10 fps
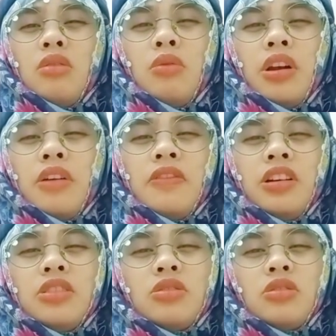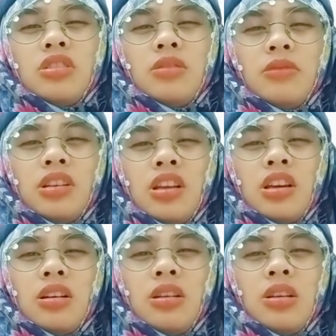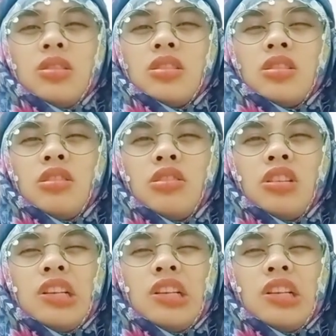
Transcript: Whatever in social media, it's not